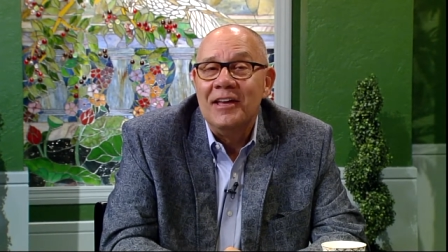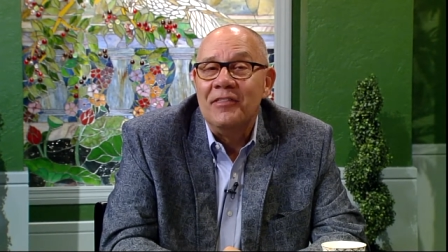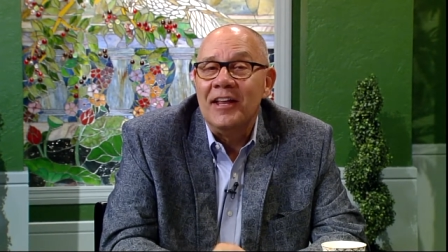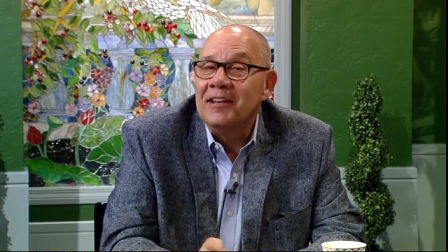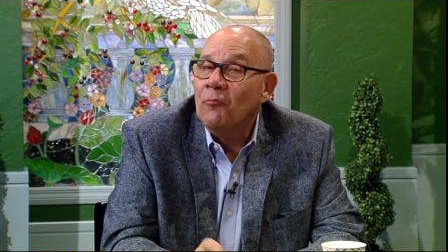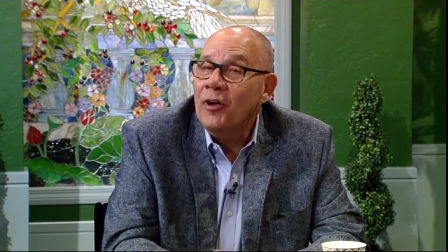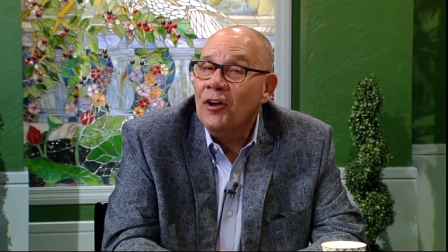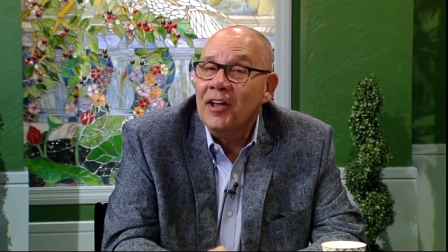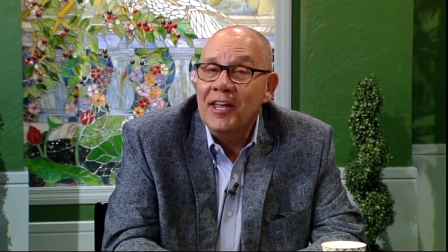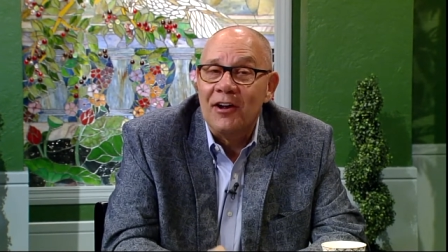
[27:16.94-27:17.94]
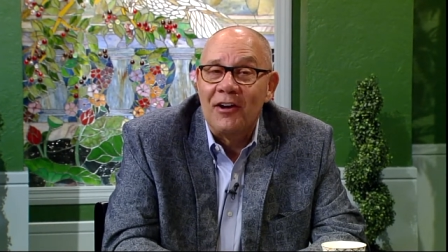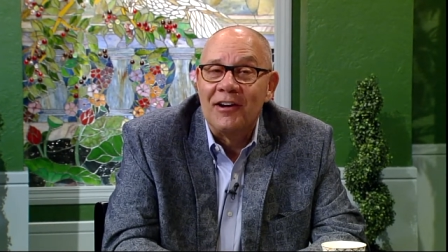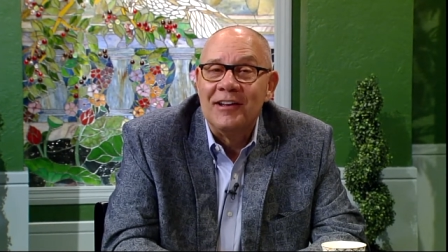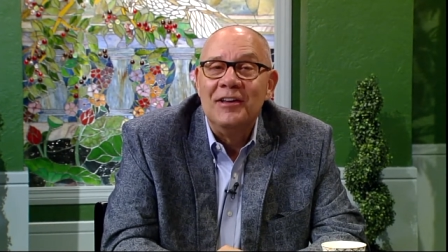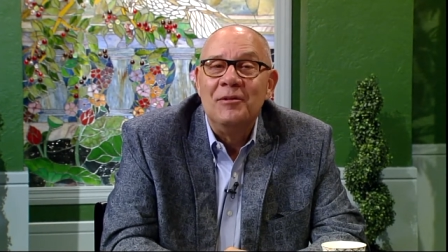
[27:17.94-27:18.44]
that we're here
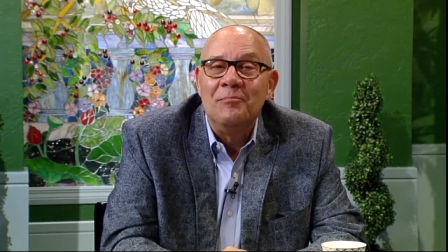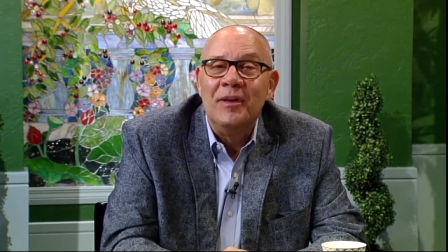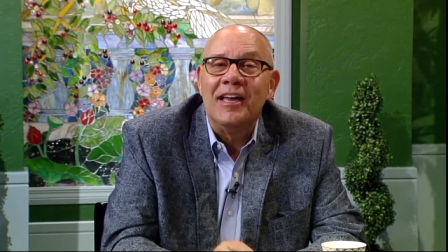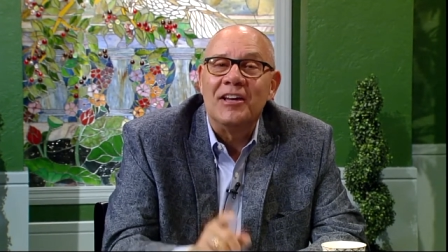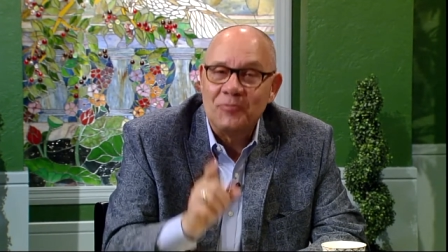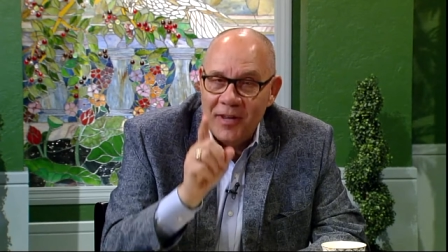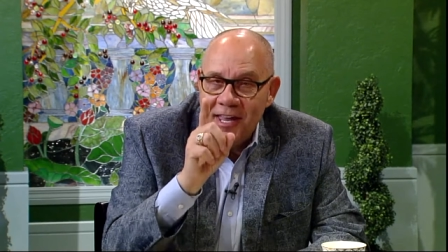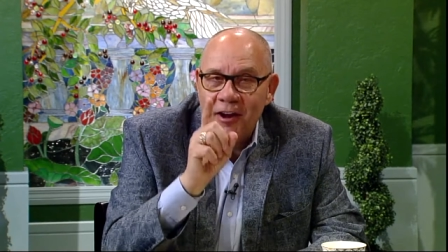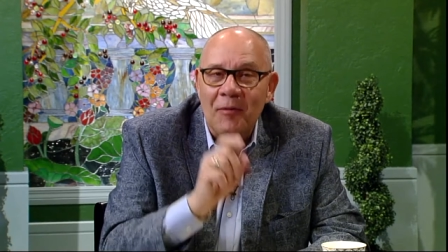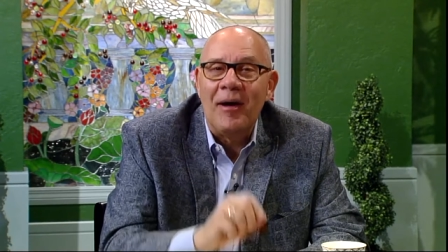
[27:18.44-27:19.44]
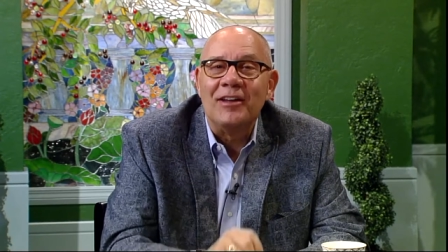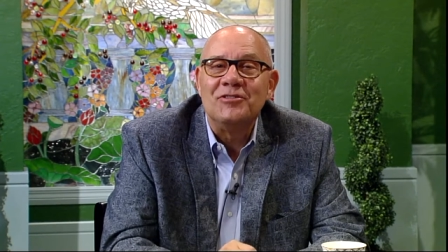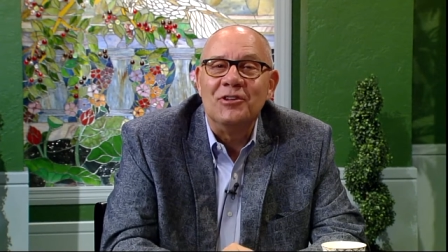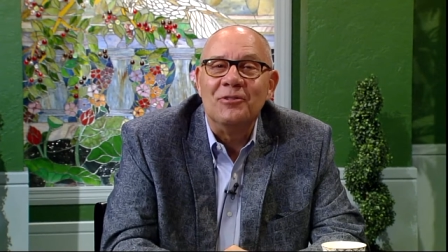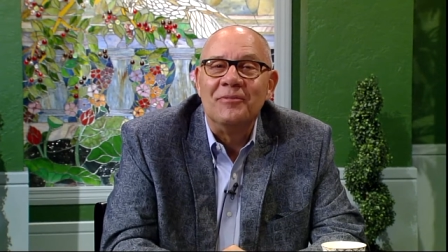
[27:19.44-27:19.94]
because we care
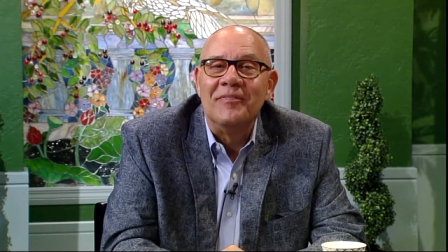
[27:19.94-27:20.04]
about you.